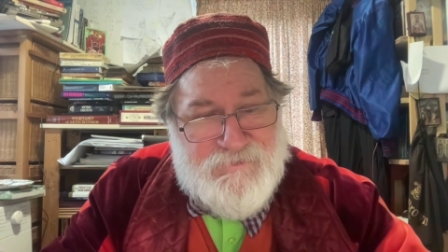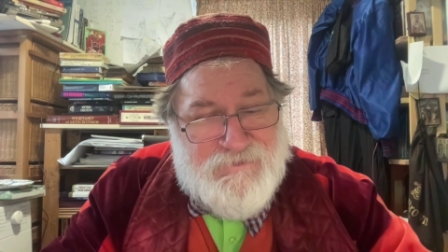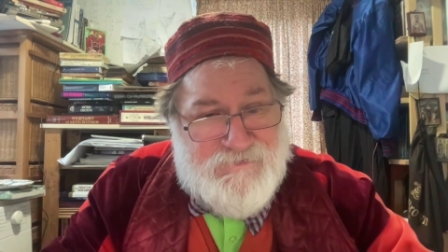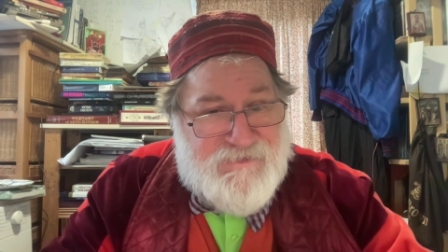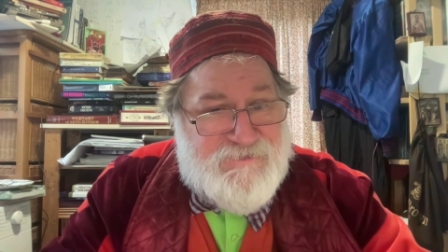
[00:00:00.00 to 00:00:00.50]

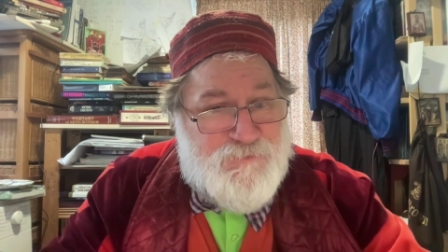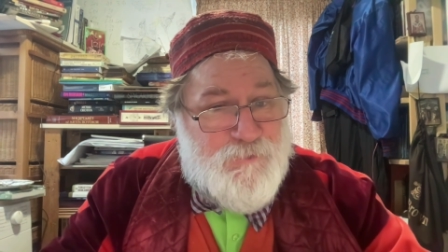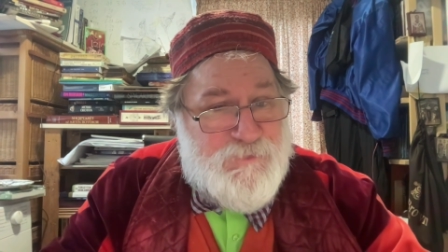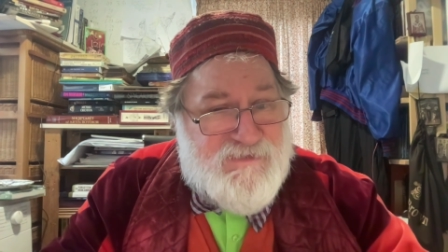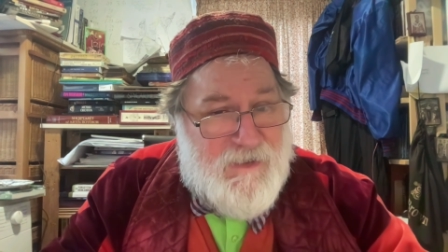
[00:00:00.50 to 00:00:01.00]
It doesn't
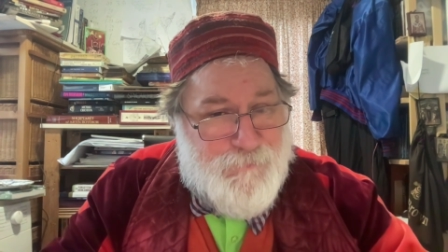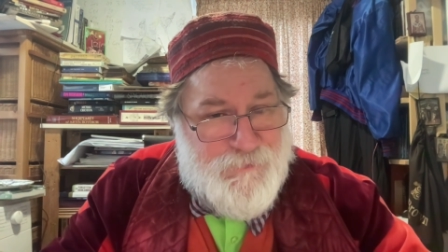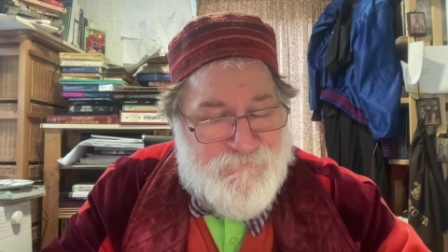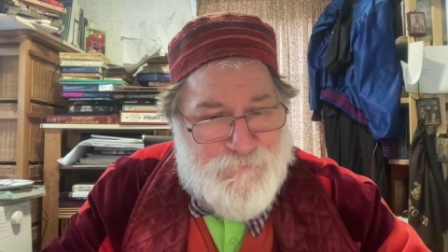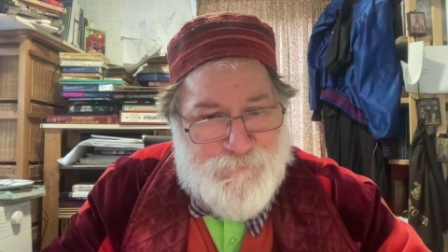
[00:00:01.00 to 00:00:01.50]
always
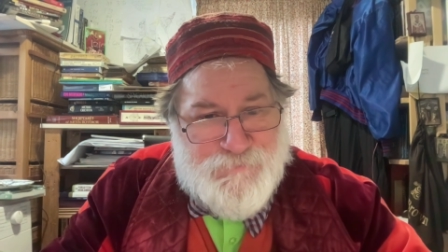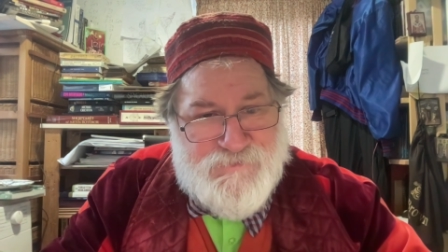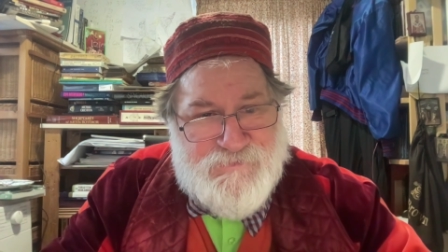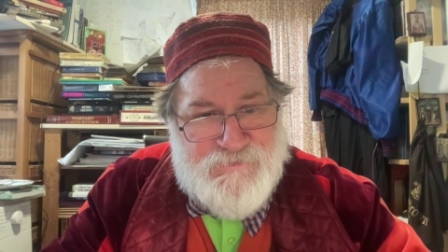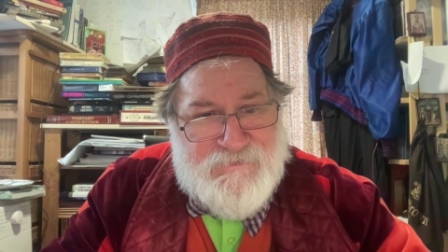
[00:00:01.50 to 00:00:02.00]
happen, of course.